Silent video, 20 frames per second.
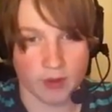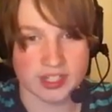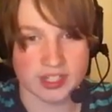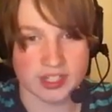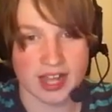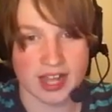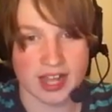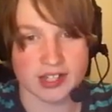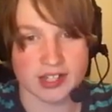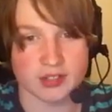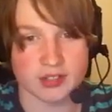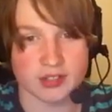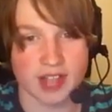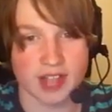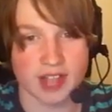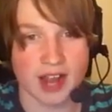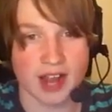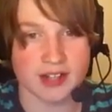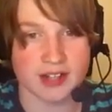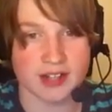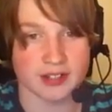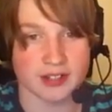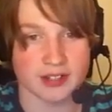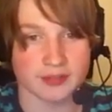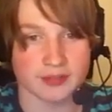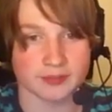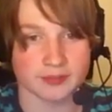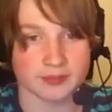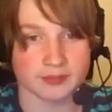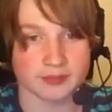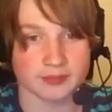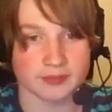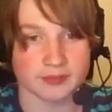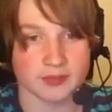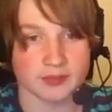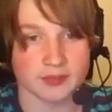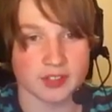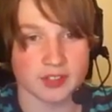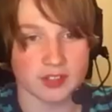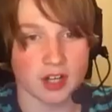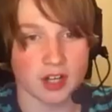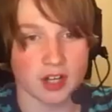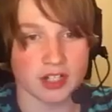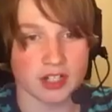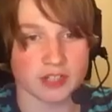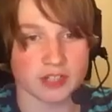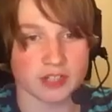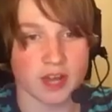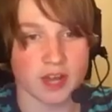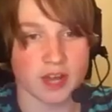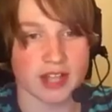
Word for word: What was that you said? Oh,